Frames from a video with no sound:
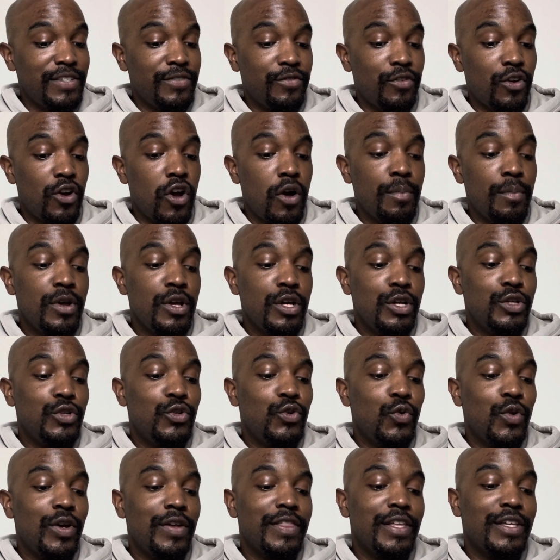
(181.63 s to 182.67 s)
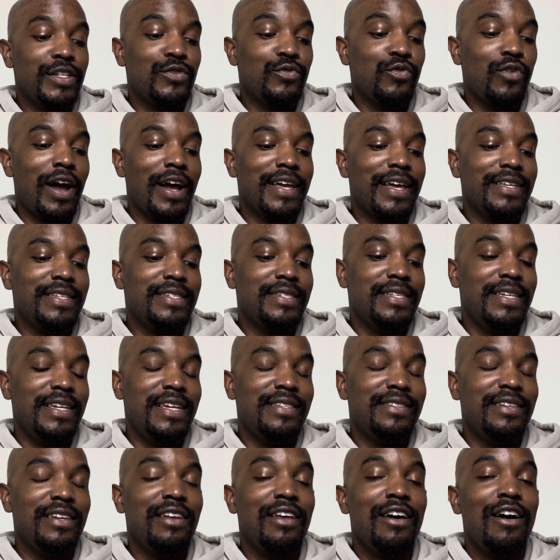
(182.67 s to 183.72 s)
from during this rocket
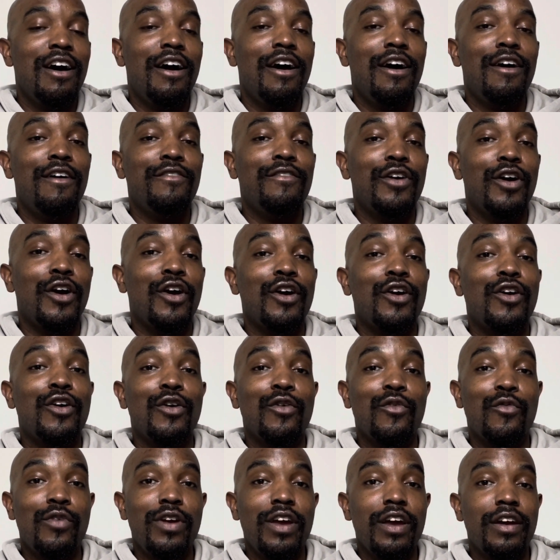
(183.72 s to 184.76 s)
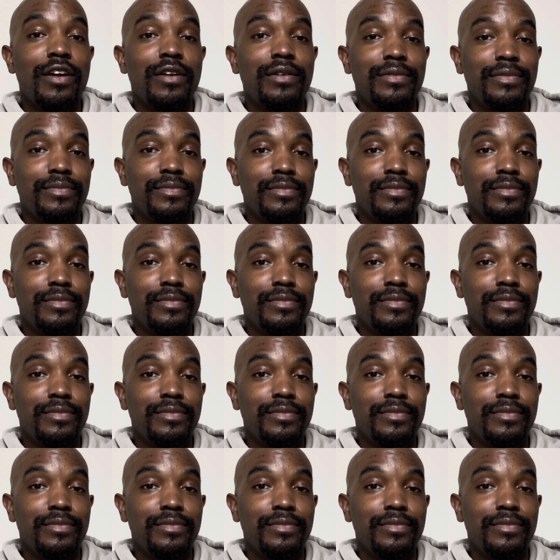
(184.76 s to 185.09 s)
season of her career.